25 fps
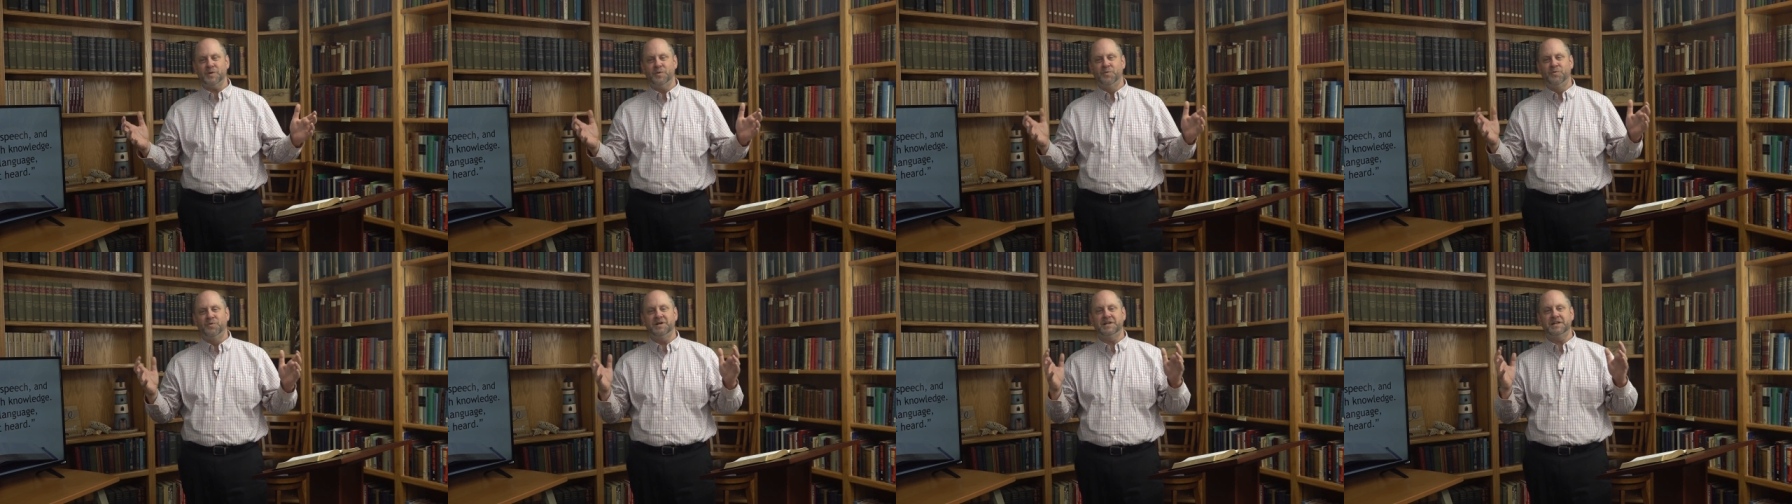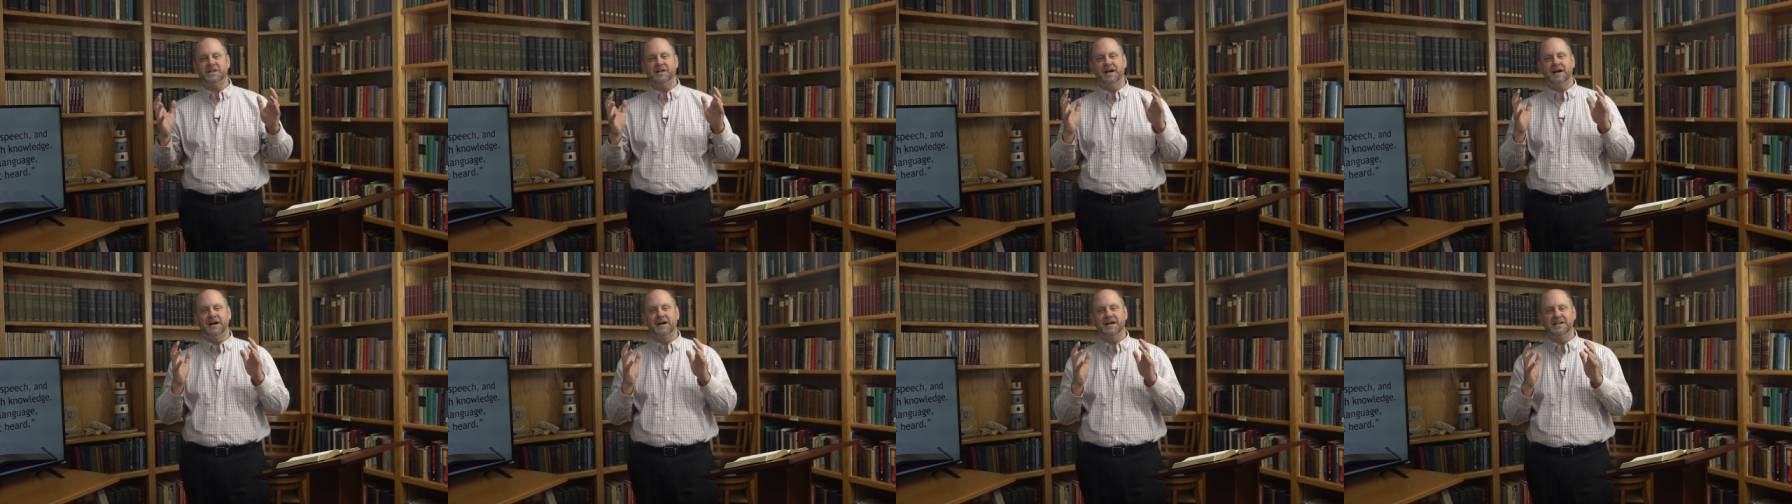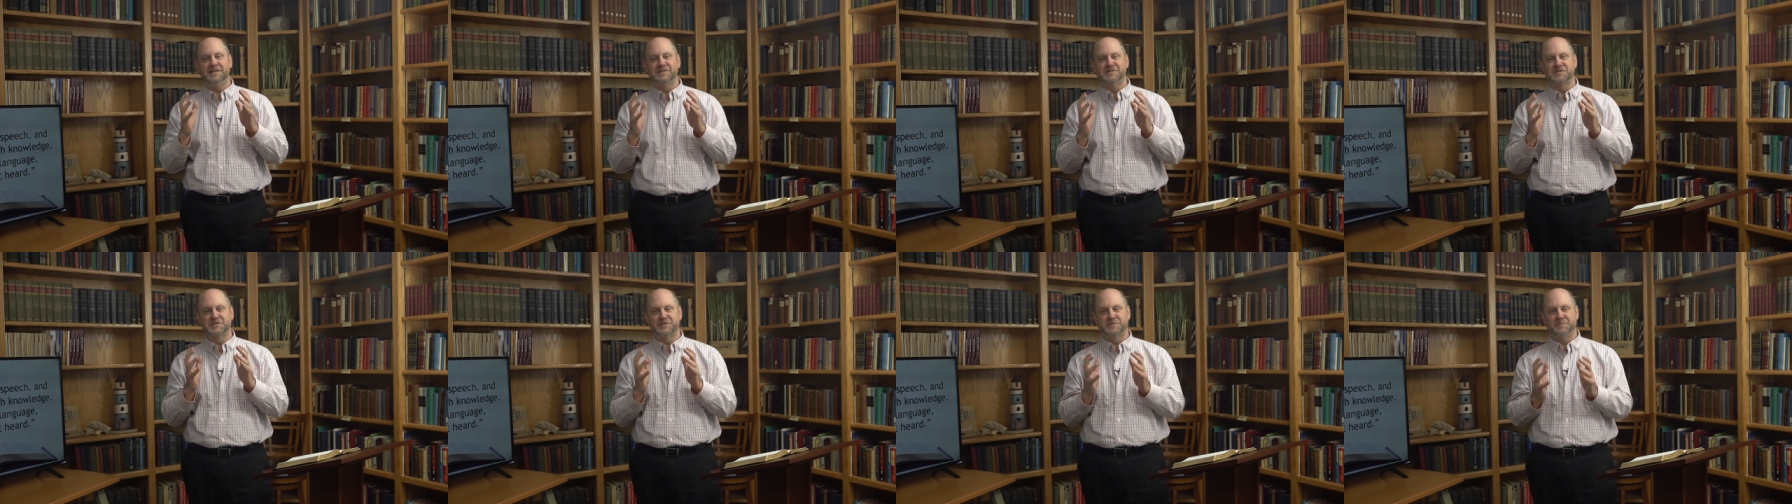What
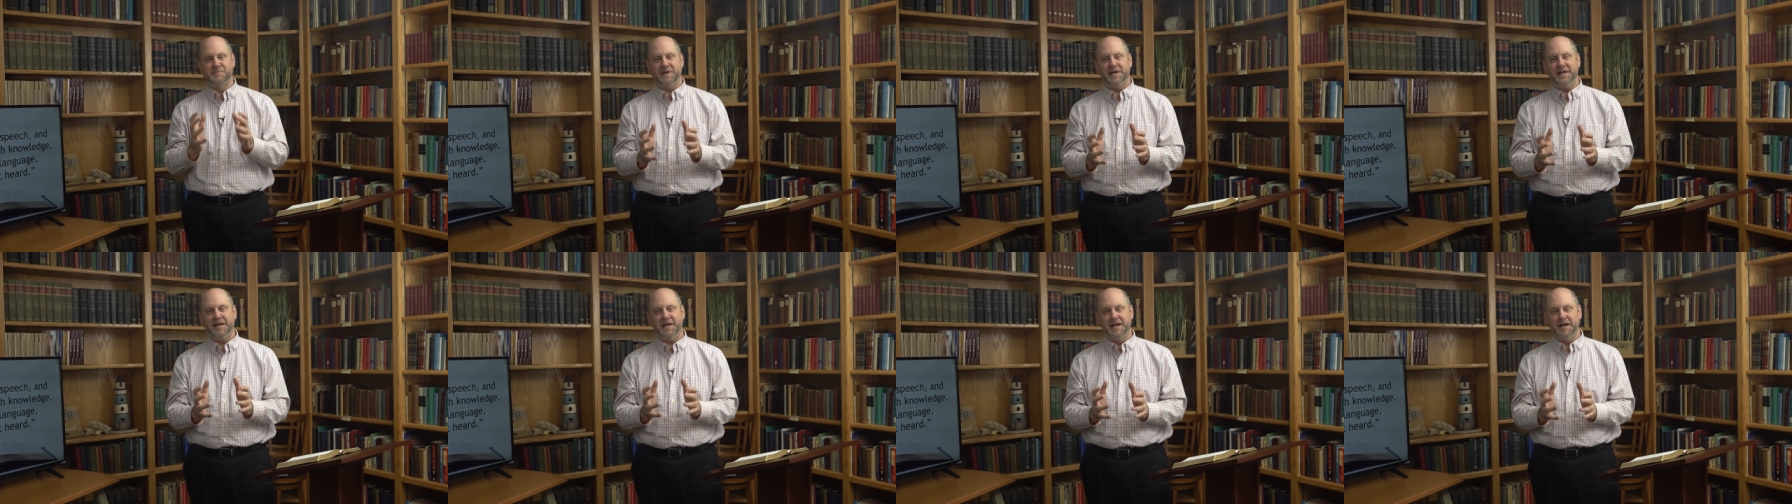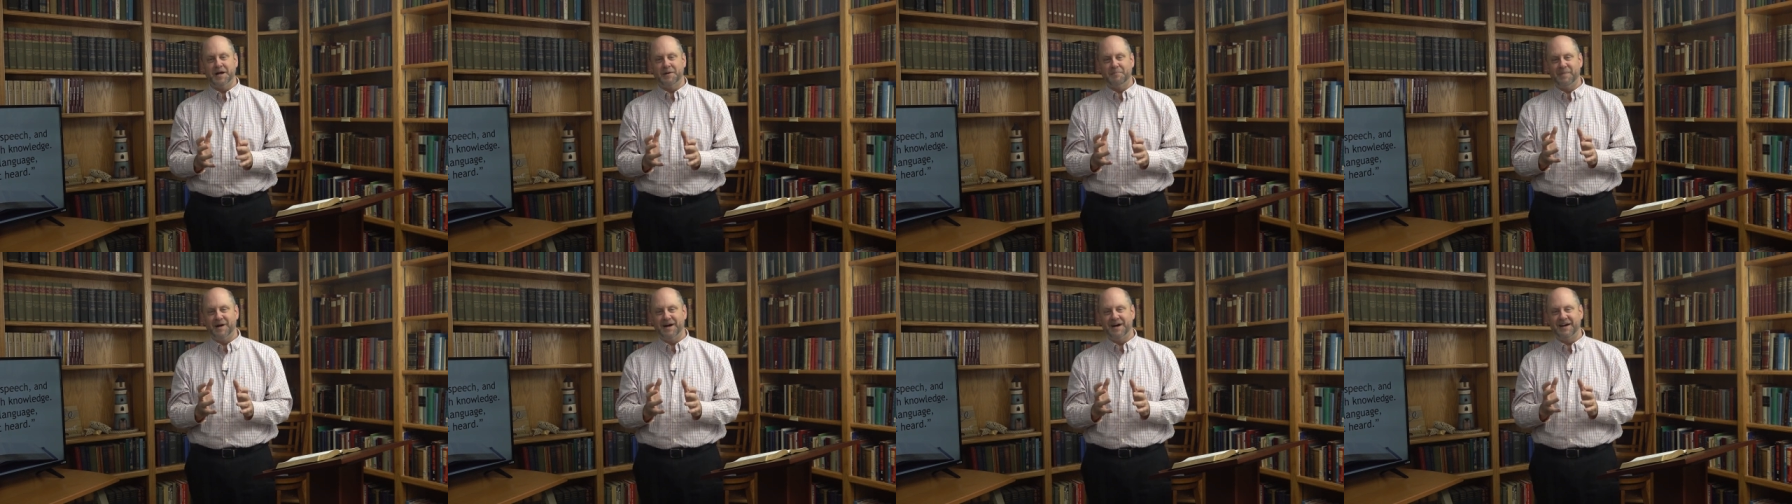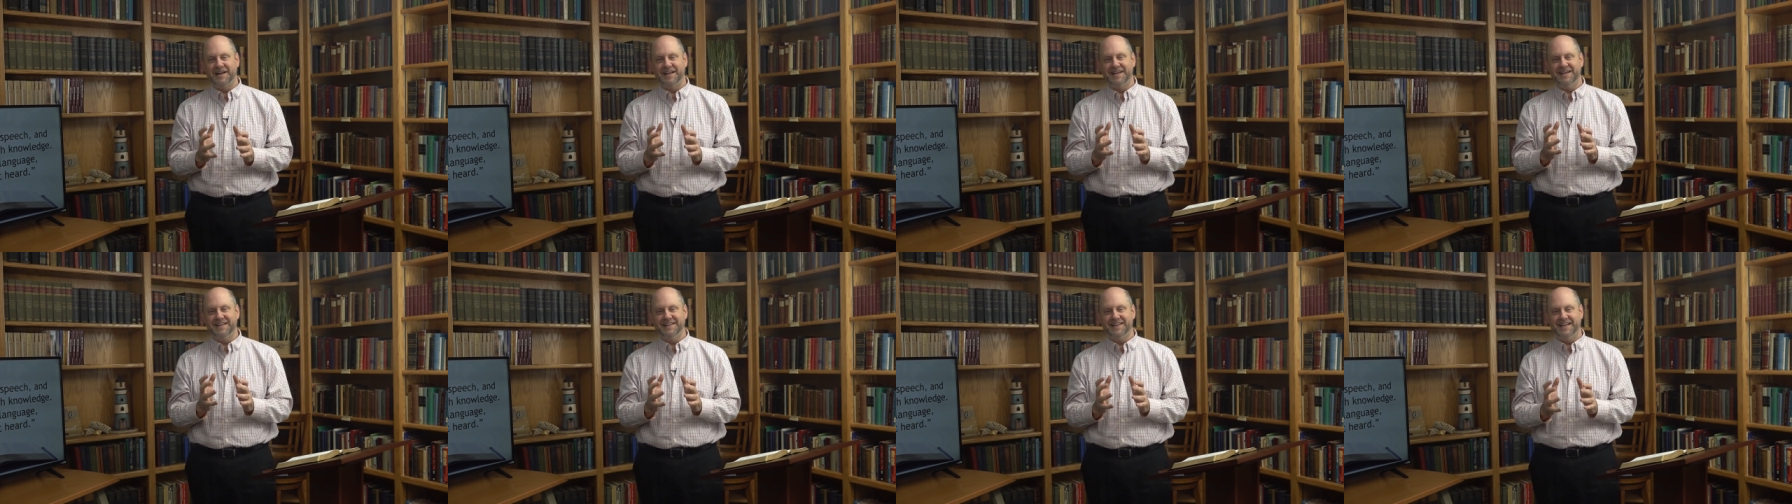God is speaking
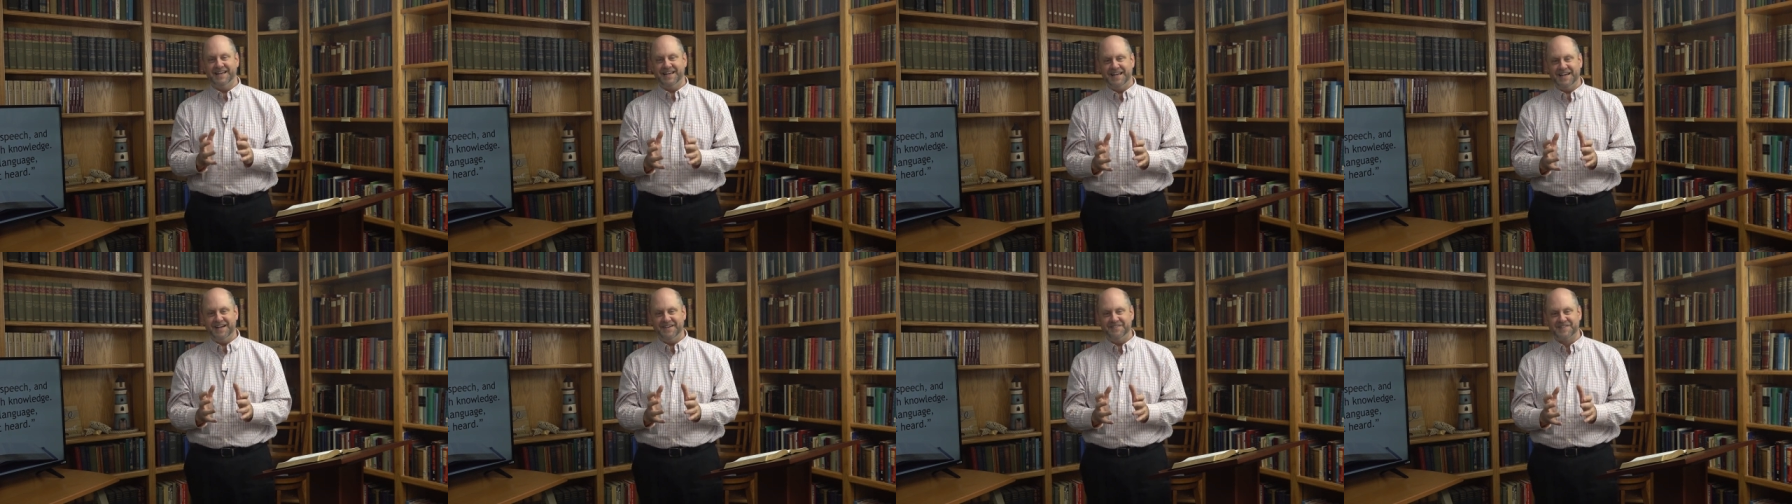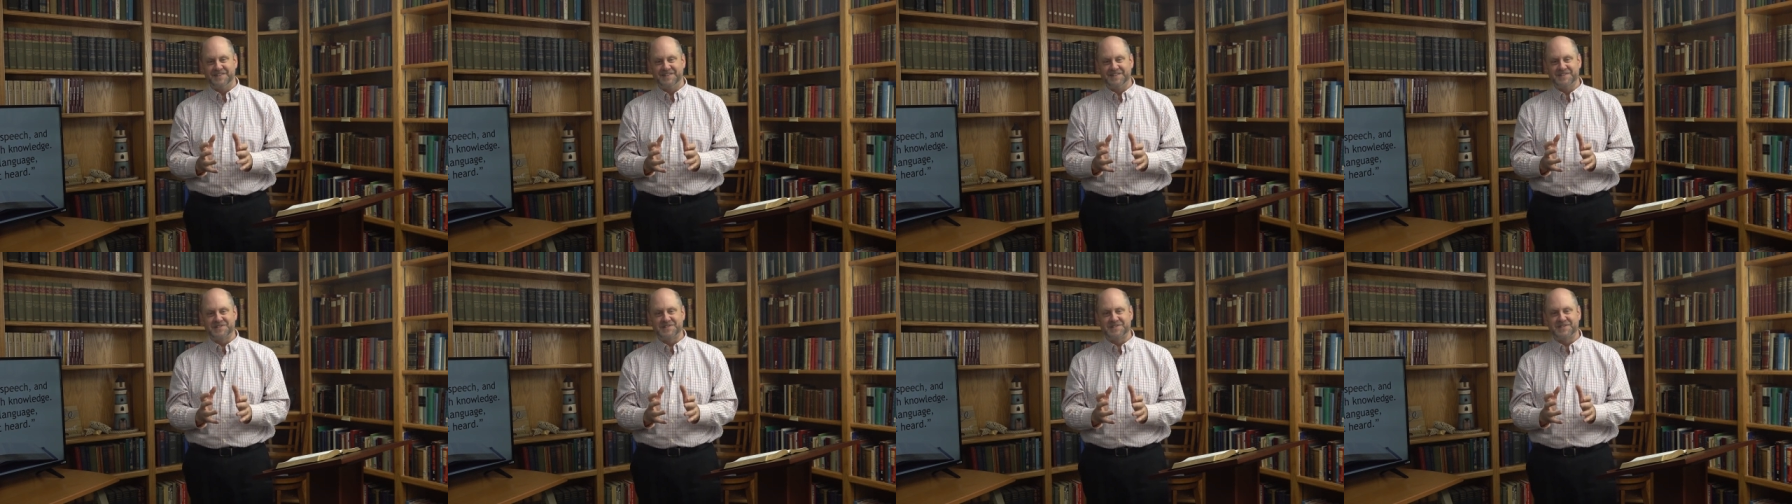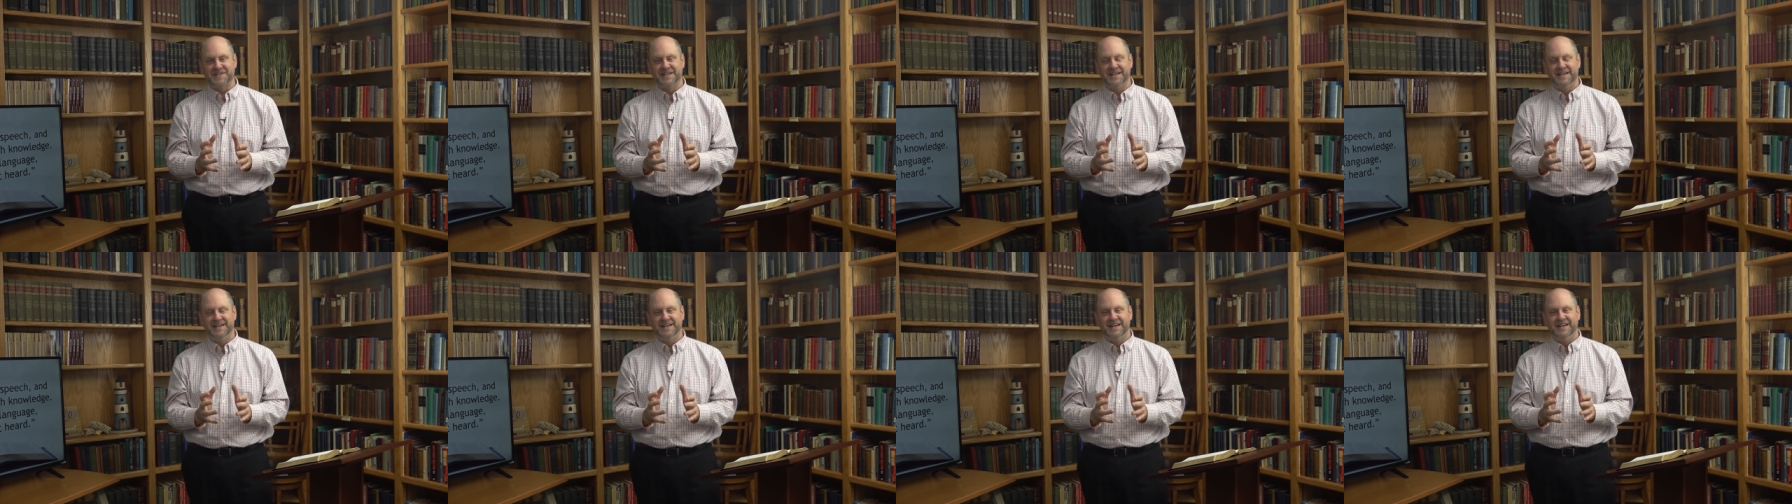about in the
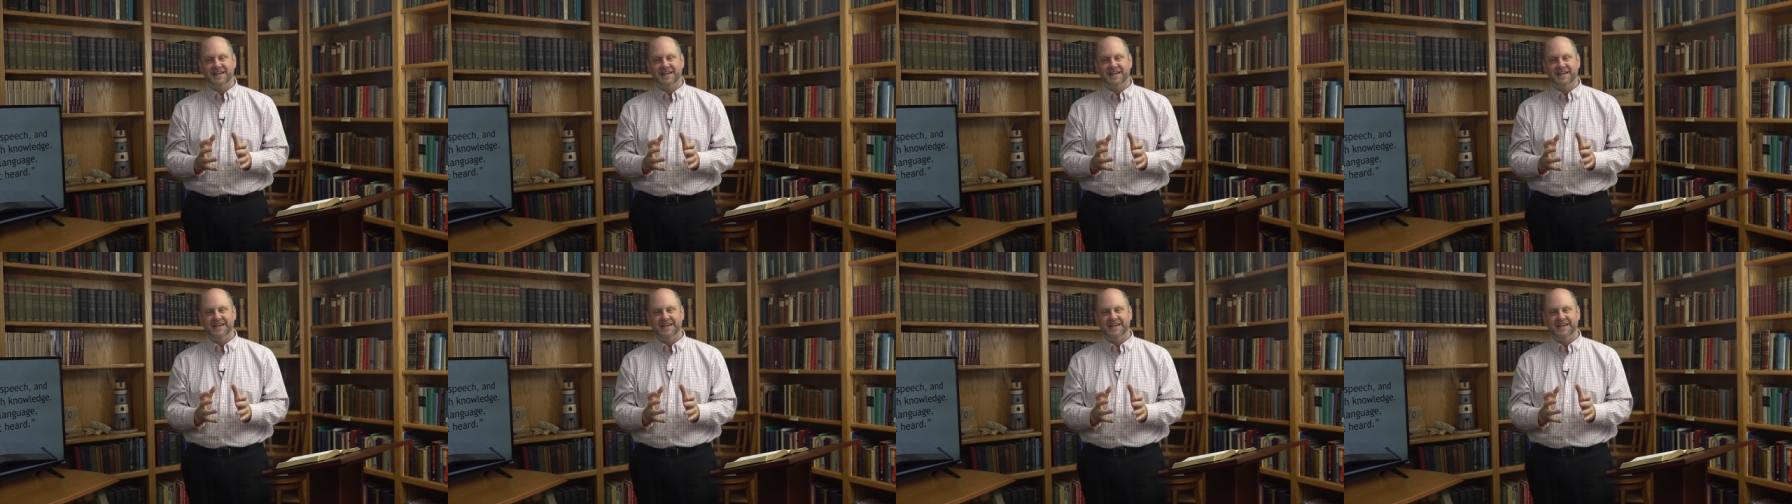heavens